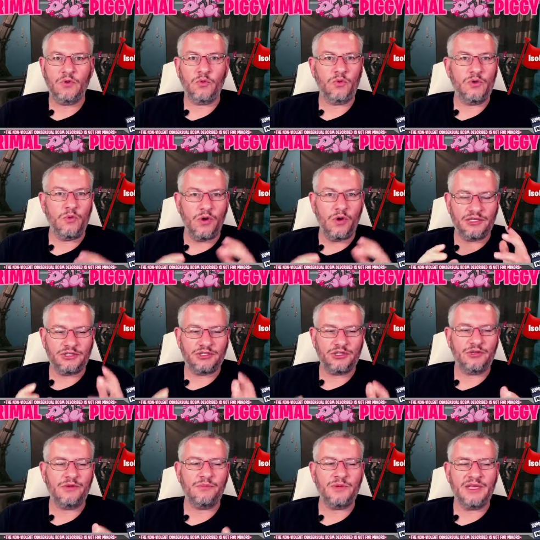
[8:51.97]
We want you
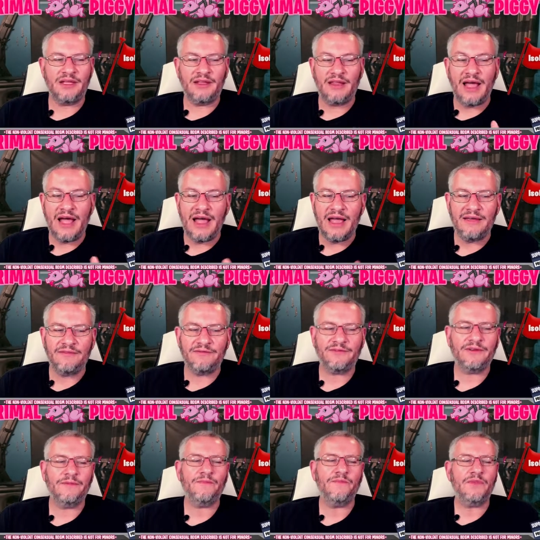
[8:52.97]
to be alive.
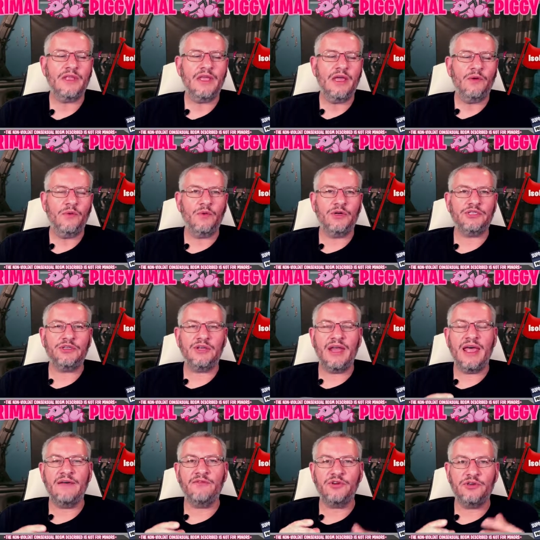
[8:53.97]
We want you to
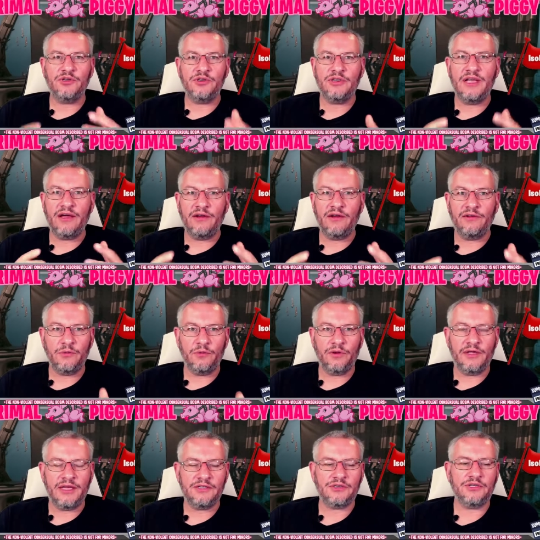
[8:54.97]
have a good, healthy
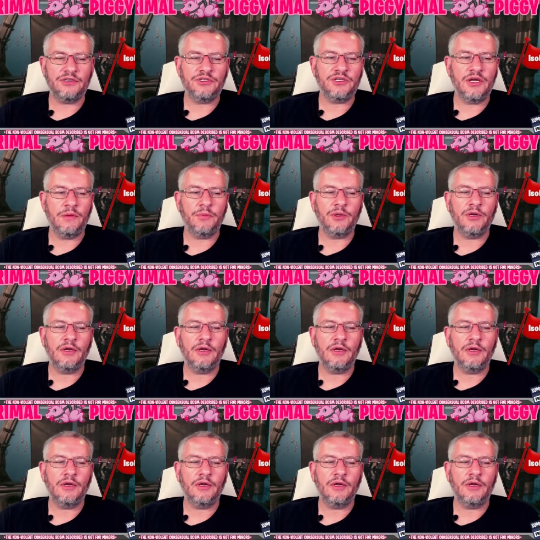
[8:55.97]
relationship.